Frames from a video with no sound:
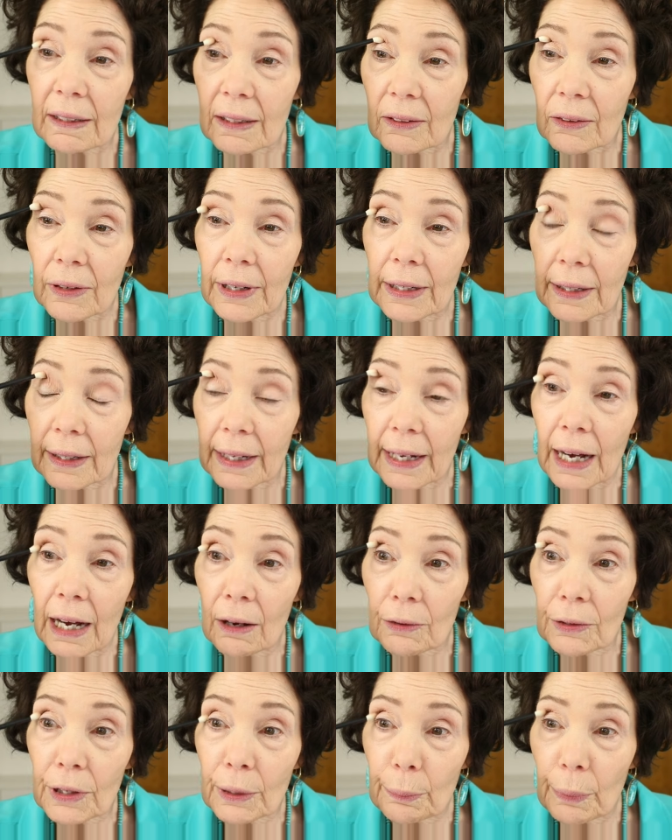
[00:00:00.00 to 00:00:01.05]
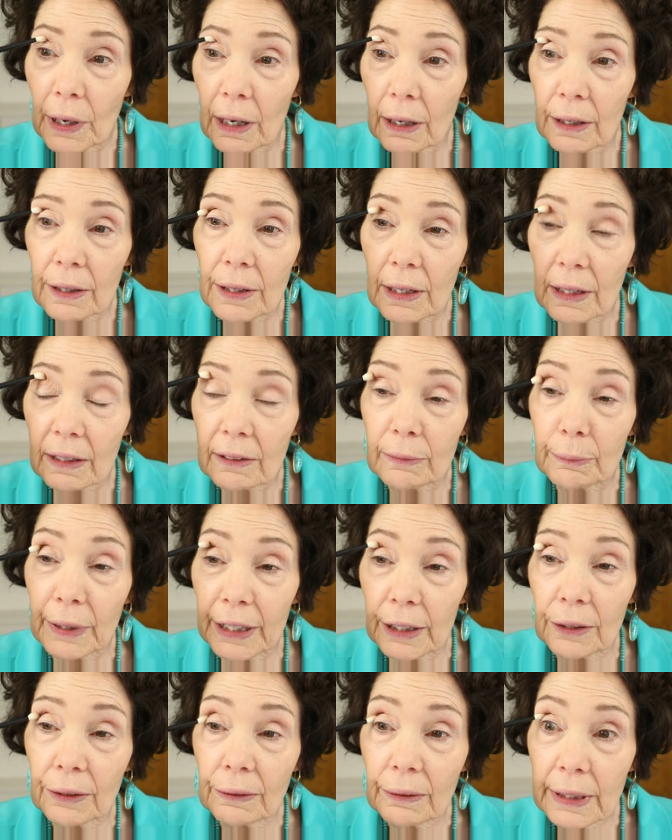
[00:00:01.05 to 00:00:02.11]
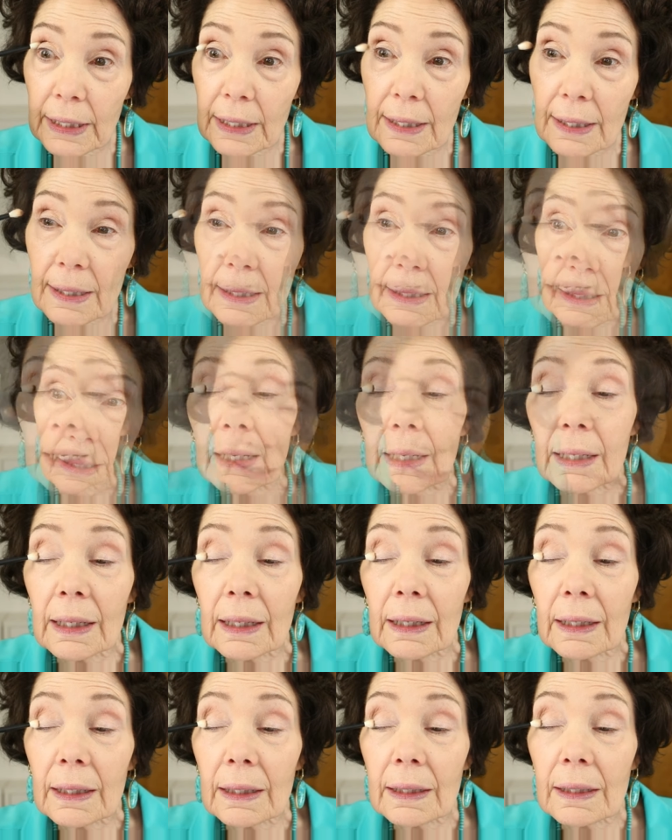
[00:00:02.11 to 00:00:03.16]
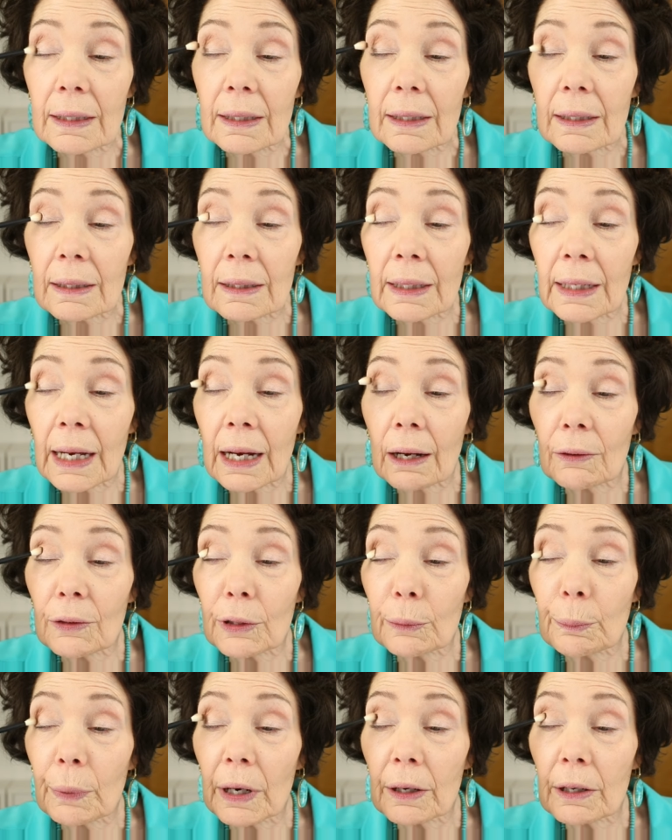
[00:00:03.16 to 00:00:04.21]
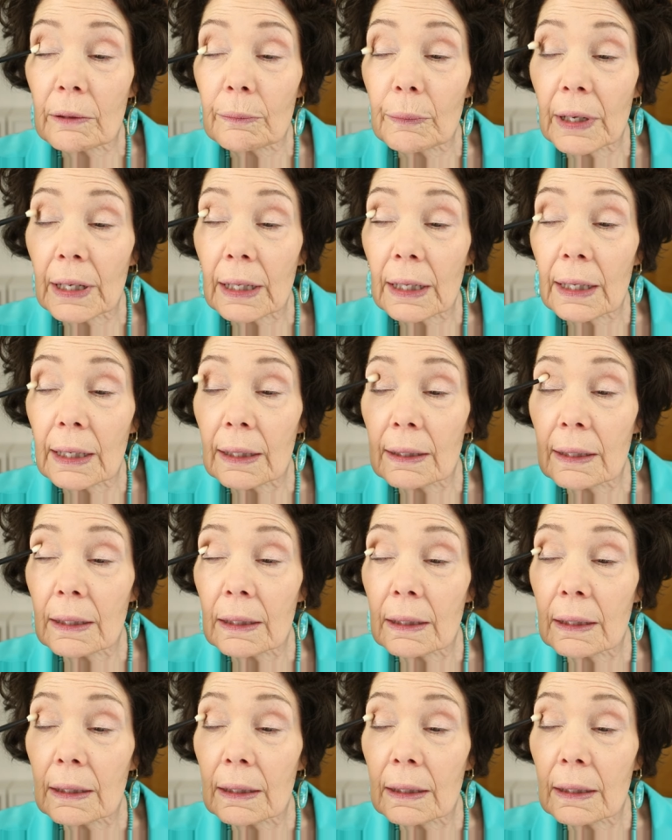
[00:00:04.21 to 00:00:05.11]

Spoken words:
going on the outer part of my crease and the outer part of my lid.